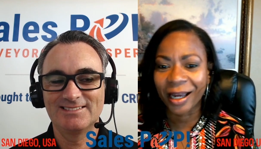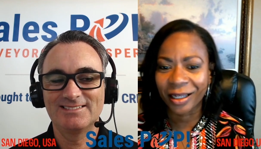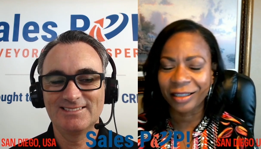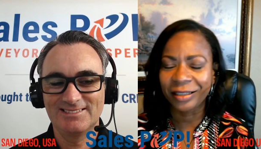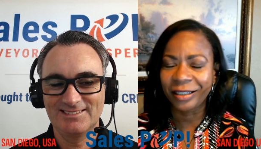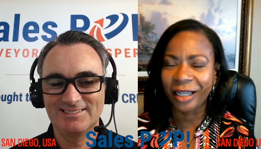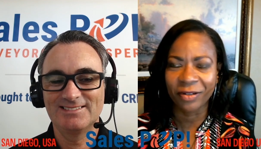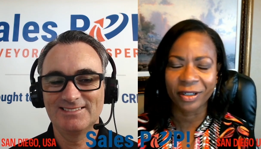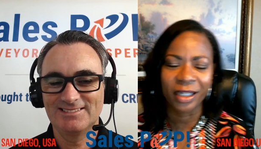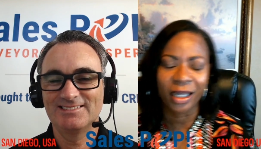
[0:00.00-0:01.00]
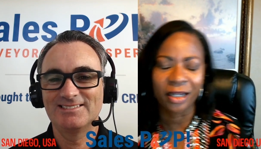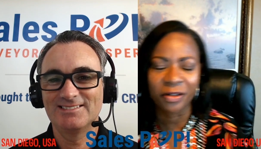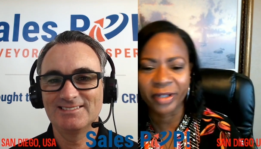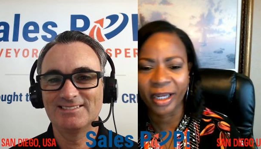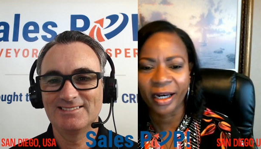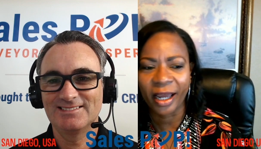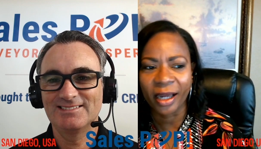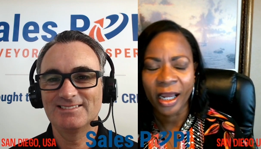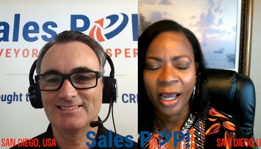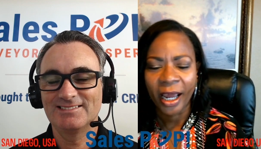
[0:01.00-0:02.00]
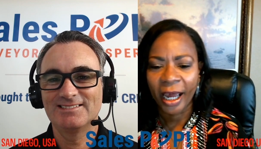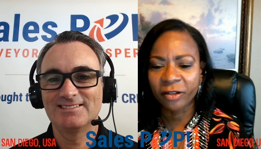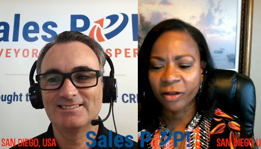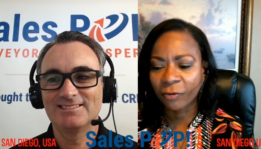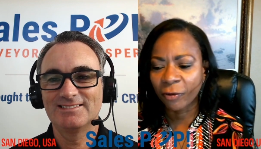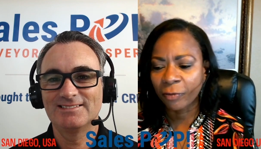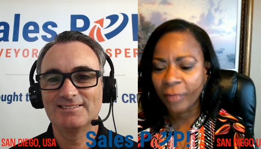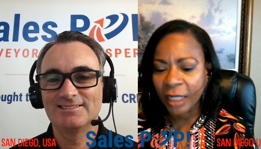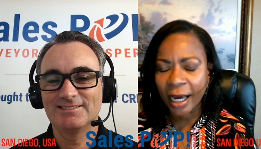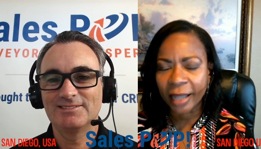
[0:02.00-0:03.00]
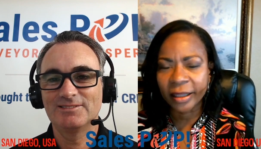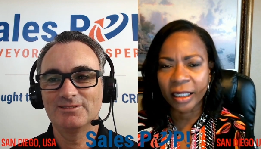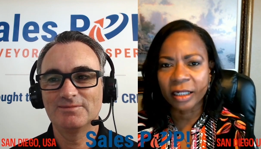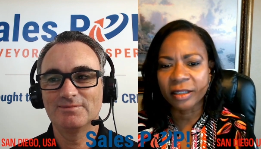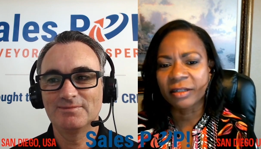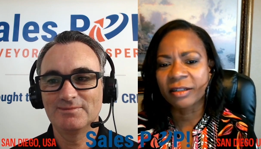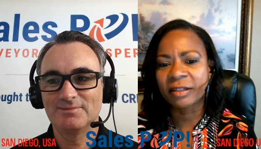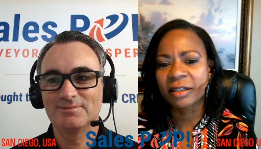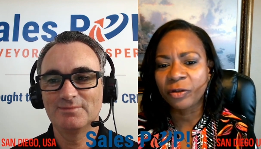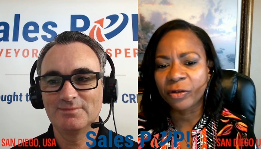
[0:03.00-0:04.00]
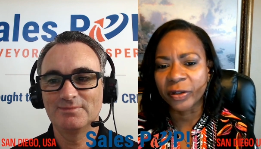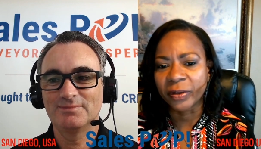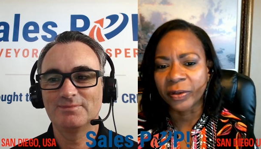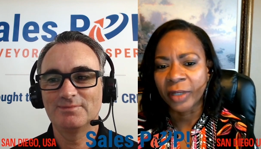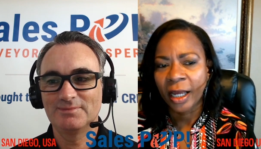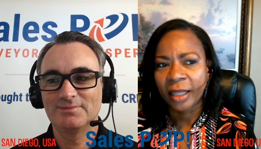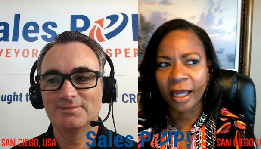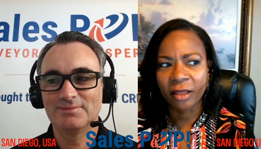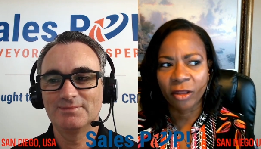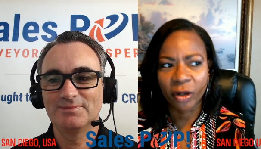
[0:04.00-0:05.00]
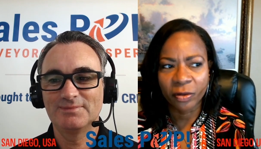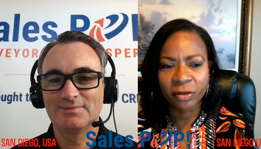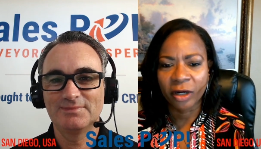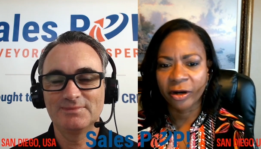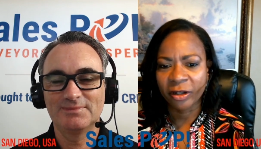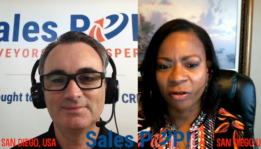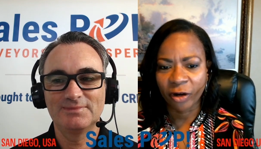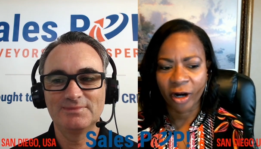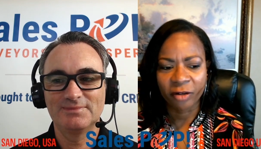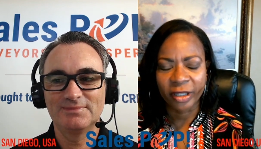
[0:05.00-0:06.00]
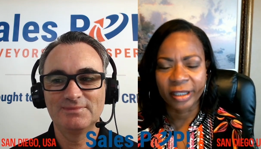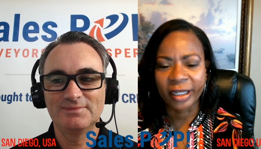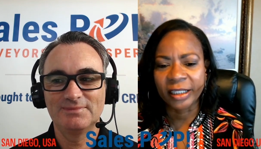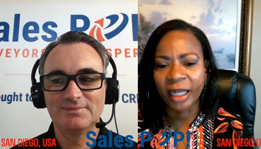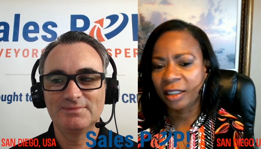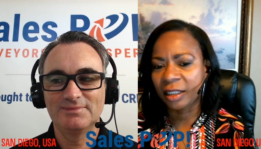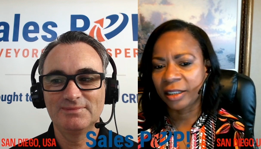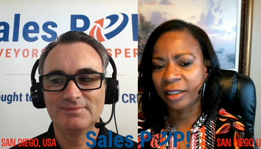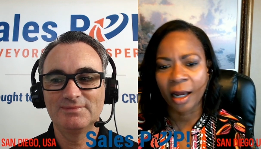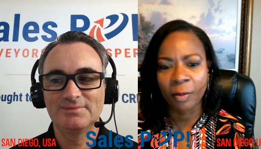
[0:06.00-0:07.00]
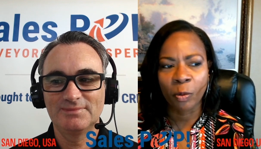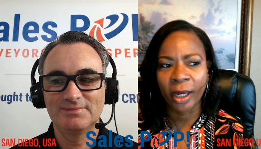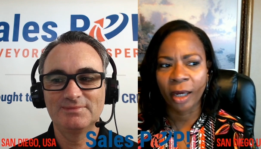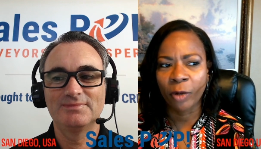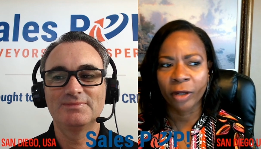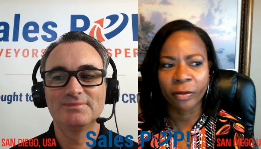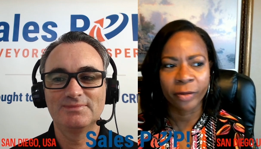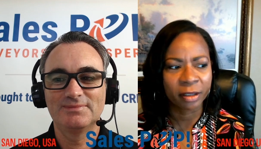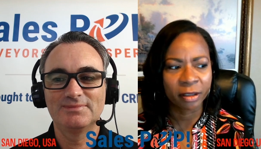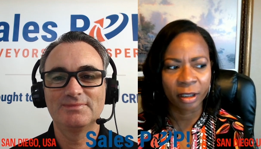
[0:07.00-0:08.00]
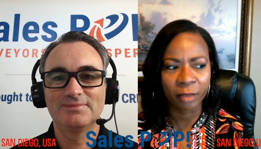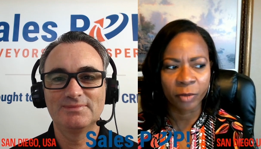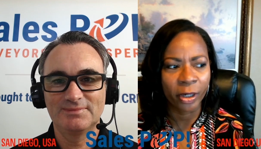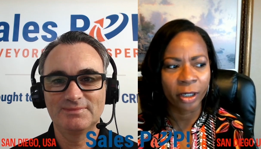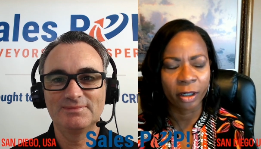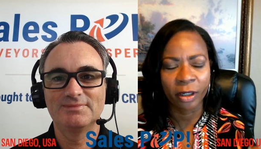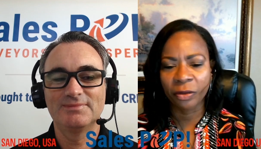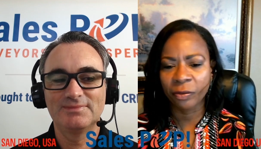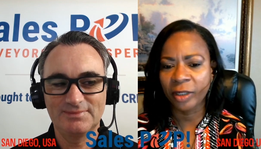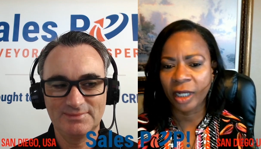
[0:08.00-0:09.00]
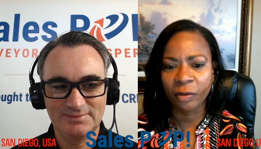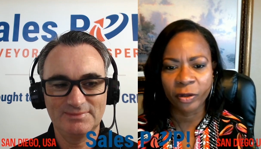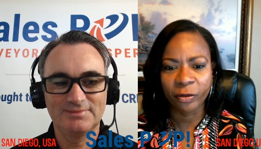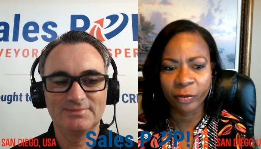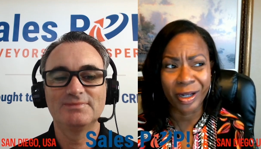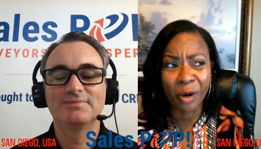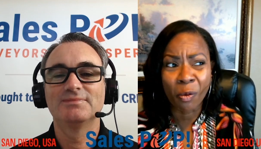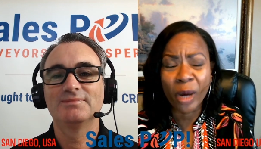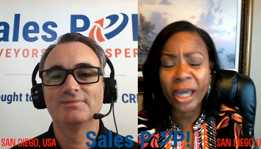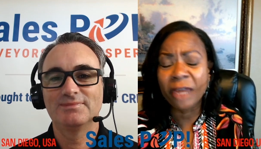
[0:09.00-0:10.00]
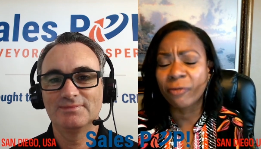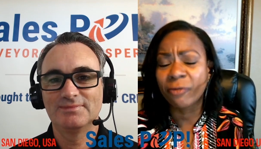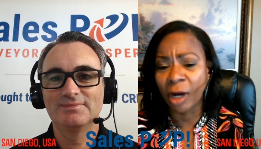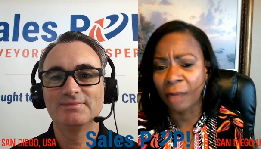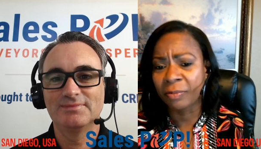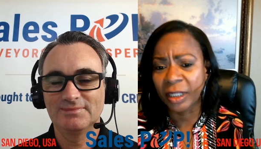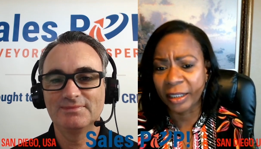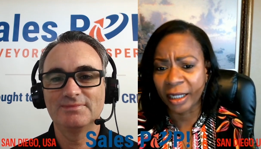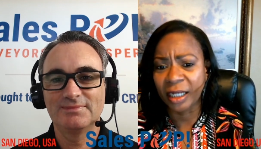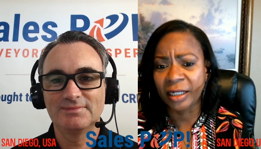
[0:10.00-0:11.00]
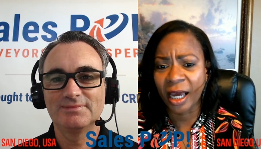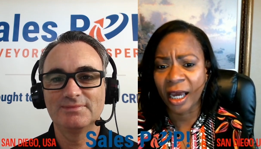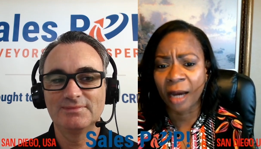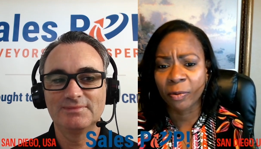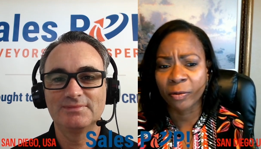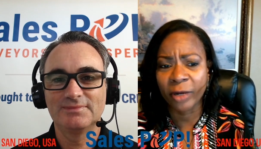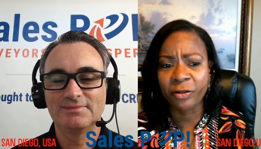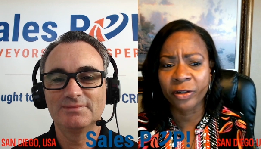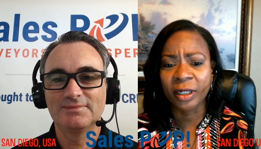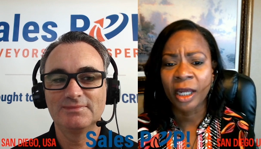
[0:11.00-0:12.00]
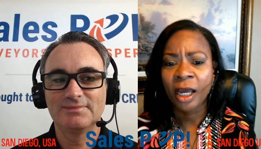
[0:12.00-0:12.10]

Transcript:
Speaker 1: I can definitely understand that. And so for me, I think it's essential that those that are in charge, that they take the time away, whether it's them going on a 3-day retreat away from the day-to-day operation,